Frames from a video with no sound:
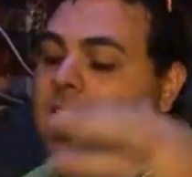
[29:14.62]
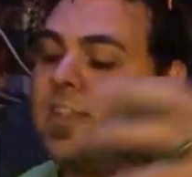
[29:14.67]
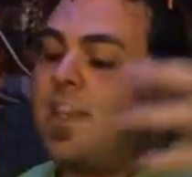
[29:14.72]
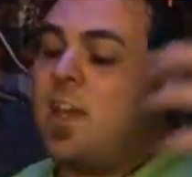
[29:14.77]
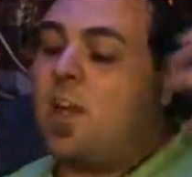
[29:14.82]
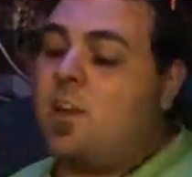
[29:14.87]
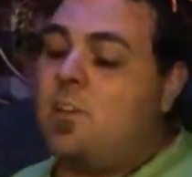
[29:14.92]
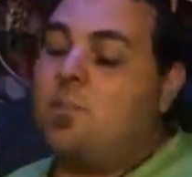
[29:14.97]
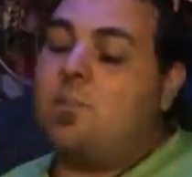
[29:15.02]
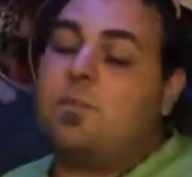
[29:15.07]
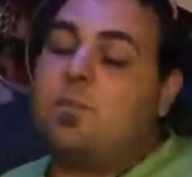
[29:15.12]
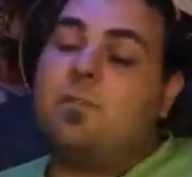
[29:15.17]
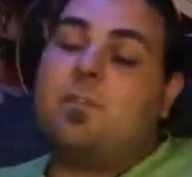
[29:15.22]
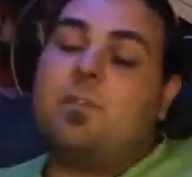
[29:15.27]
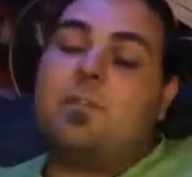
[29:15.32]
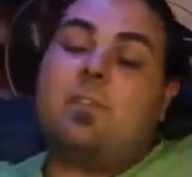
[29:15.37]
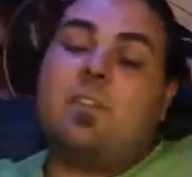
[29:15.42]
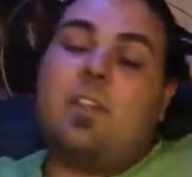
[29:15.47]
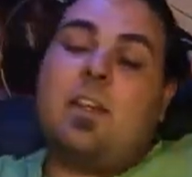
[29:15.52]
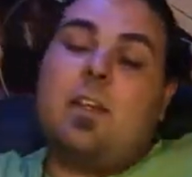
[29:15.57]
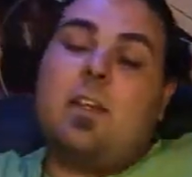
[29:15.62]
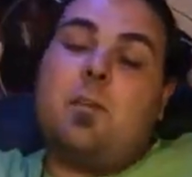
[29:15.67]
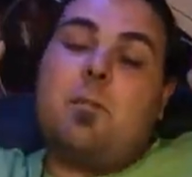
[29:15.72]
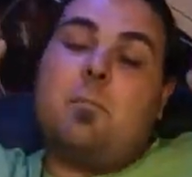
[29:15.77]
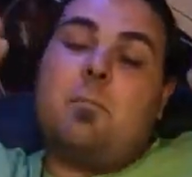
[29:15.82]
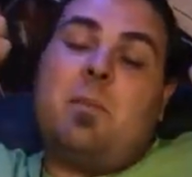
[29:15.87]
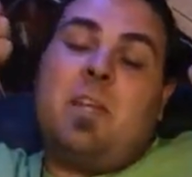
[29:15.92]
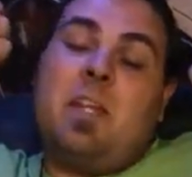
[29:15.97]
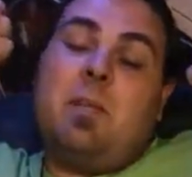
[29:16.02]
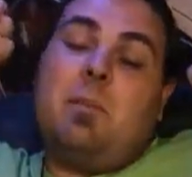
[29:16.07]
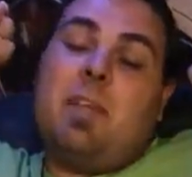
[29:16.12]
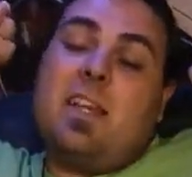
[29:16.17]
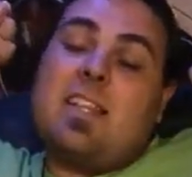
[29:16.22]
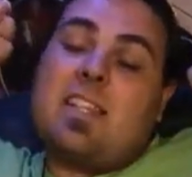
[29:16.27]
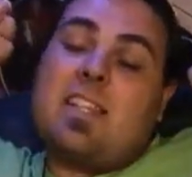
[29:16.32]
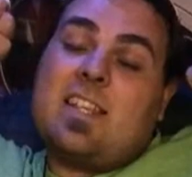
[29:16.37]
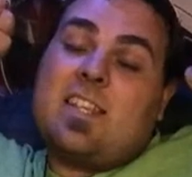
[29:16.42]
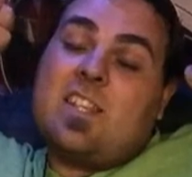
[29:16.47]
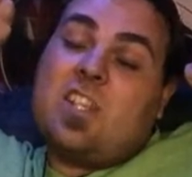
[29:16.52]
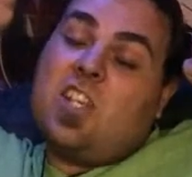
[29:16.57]
So, many
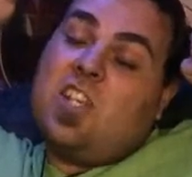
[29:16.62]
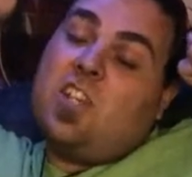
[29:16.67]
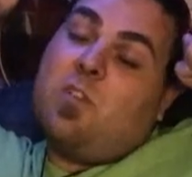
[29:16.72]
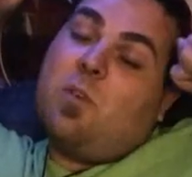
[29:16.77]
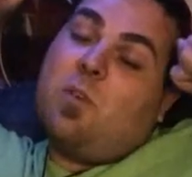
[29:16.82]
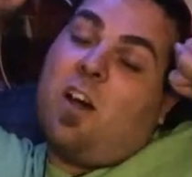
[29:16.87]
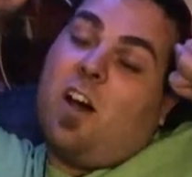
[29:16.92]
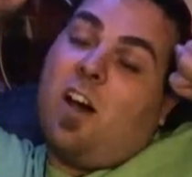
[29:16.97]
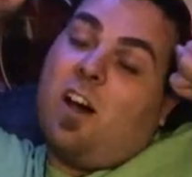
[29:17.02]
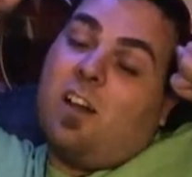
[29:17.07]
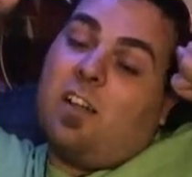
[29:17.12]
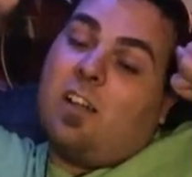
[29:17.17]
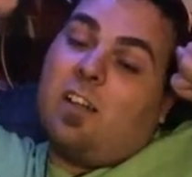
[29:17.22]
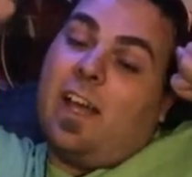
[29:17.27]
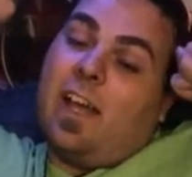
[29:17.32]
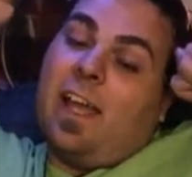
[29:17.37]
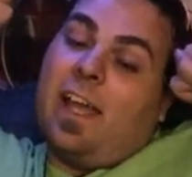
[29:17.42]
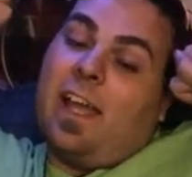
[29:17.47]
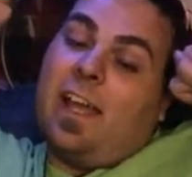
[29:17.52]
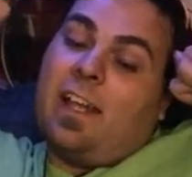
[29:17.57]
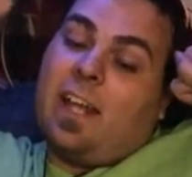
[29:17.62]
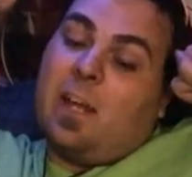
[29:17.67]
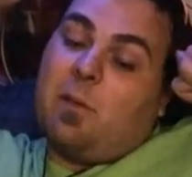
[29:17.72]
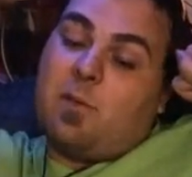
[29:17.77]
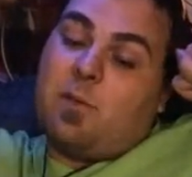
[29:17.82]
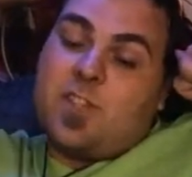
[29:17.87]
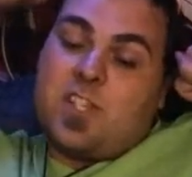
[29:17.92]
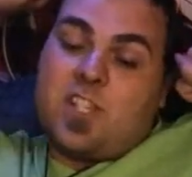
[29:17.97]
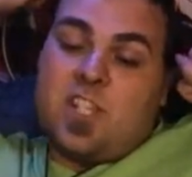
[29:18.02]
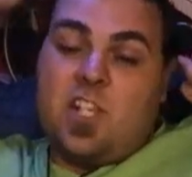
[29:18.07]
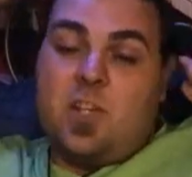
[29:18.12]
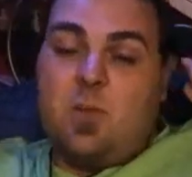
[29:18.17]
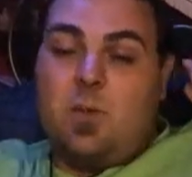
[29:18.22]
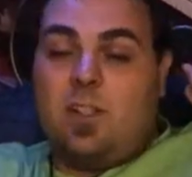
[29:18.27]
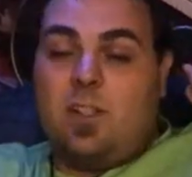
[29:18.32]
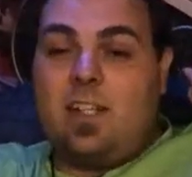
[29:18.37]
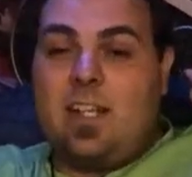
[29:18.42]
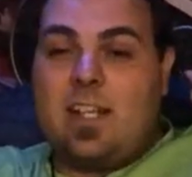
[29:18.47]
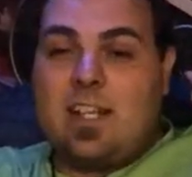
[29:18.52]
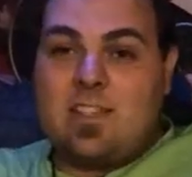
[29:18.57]
blessings to you all, and I will see you
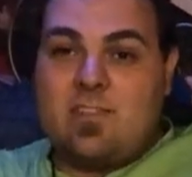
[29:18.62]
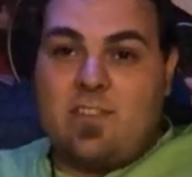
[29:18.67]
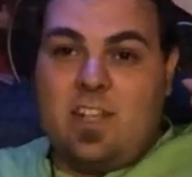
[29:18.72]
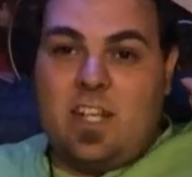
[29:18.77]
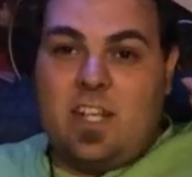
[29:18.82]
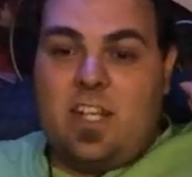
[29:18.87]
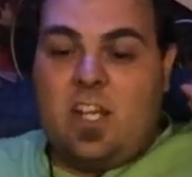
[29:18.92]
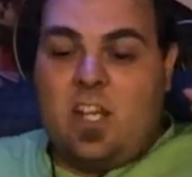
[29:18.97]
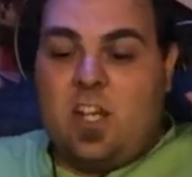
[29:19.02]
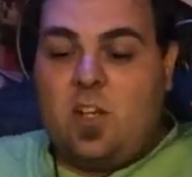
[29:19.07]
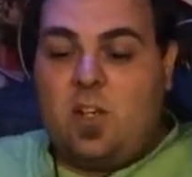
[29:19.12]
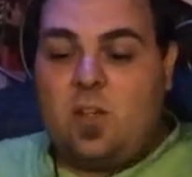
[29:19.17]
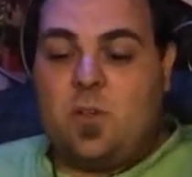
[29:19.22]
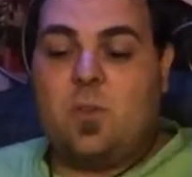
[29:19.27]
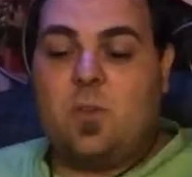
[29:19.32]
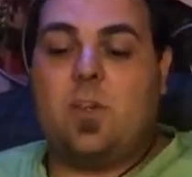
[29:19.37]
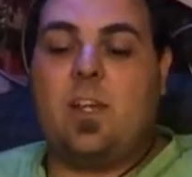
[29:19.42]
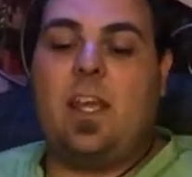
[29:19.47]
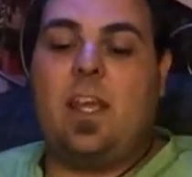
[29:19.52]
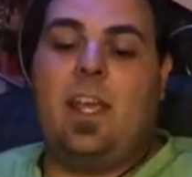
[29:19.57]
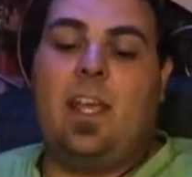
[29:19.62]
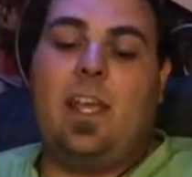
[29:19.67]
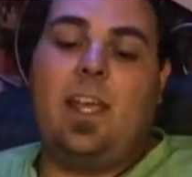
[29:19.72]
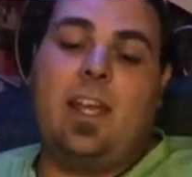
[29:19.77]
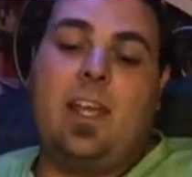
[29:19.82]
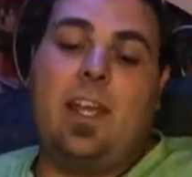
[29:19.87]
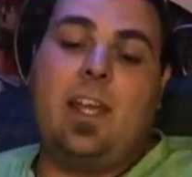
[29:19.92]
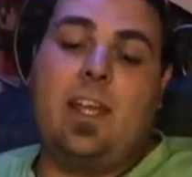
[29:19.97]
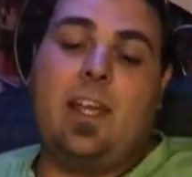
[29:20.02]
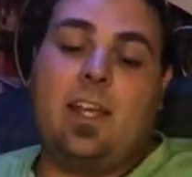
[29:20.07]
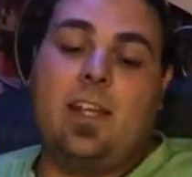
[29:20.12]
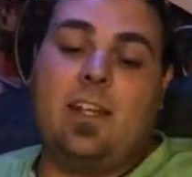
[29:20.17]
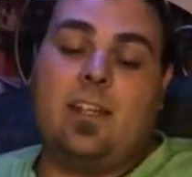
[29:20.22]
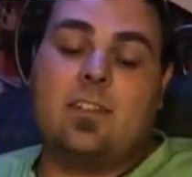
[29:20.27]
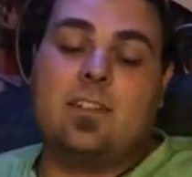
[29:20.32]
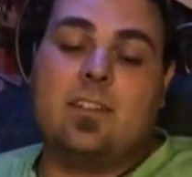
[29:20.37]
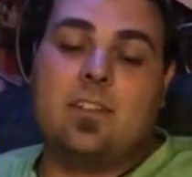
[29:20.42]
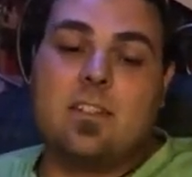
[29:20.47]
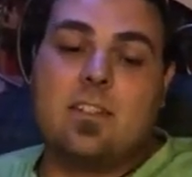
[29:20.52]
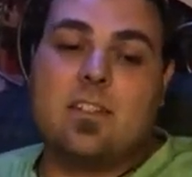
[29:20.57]
on the next video,
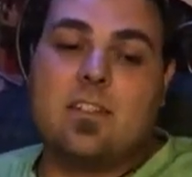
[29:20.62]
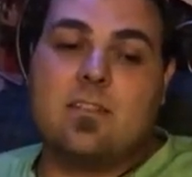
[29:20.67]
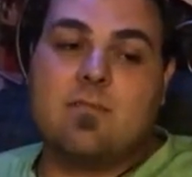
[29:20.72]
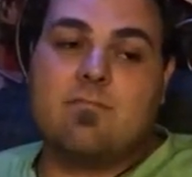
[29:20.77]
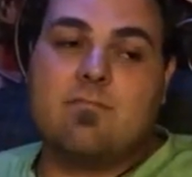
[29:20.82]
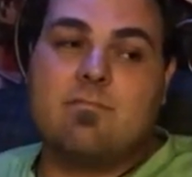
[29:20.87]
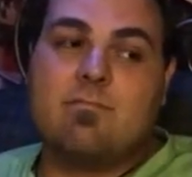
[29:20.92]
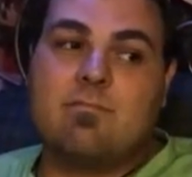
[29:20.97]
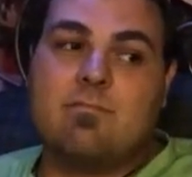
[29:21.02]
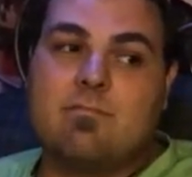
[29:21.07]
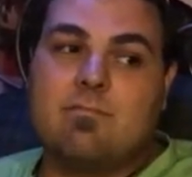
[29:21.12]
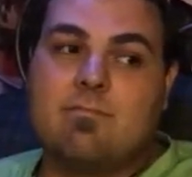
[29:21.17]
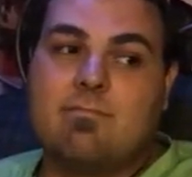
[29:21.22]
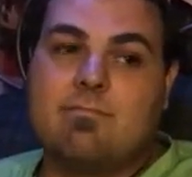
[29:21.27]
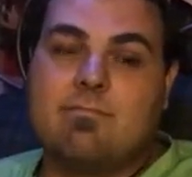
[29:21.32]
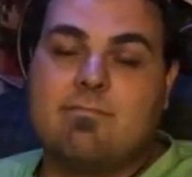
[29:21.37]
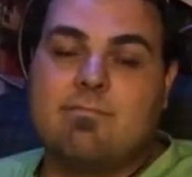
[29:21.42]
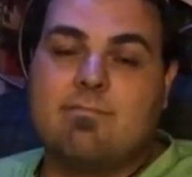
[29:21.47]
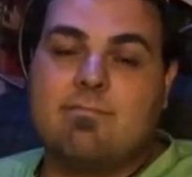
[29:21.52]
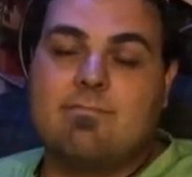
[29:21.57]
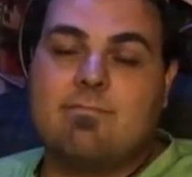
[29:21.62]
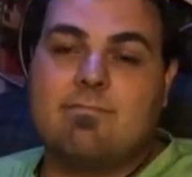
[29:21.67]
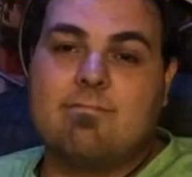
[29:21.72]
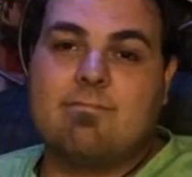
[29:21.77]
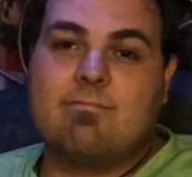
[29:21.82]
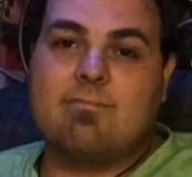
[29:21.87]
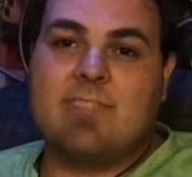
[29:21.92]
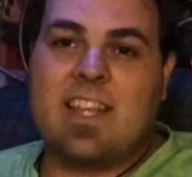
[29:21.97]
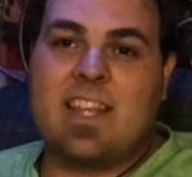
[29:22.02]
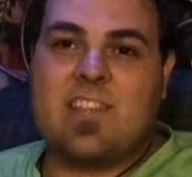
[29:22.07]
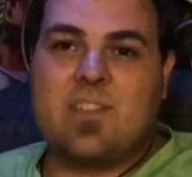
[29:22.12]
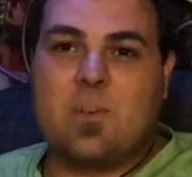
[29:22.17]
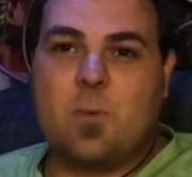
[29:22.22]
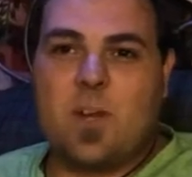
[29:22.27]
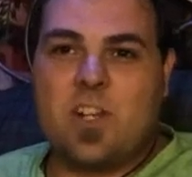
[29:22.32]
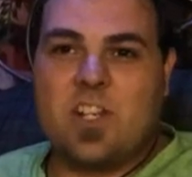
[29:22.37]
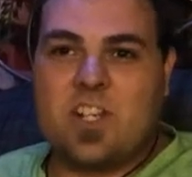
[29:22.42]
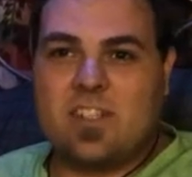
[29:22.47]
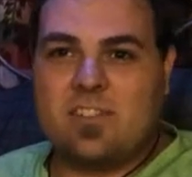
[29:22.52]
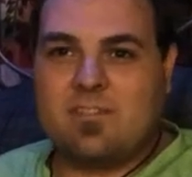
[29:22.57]
and thanks for
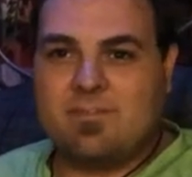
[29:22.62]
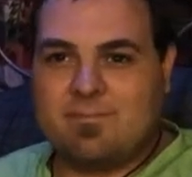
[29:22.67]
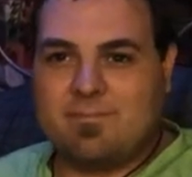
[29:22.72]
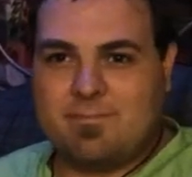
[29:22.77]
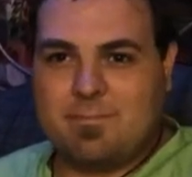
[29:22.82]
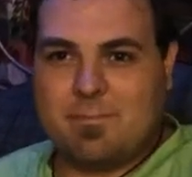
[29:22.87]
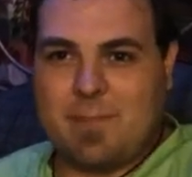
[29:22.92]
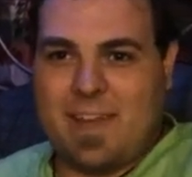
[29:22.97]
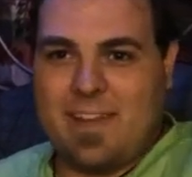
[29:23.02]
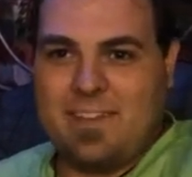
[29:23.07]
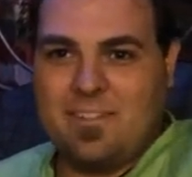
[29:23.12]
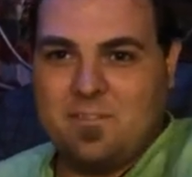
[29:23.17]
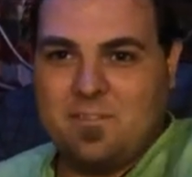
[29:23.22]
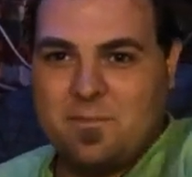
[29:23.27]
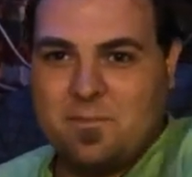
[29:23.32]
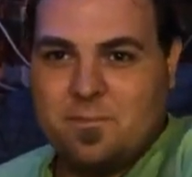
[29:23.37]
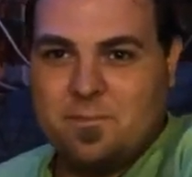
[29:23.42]
watching. Bye.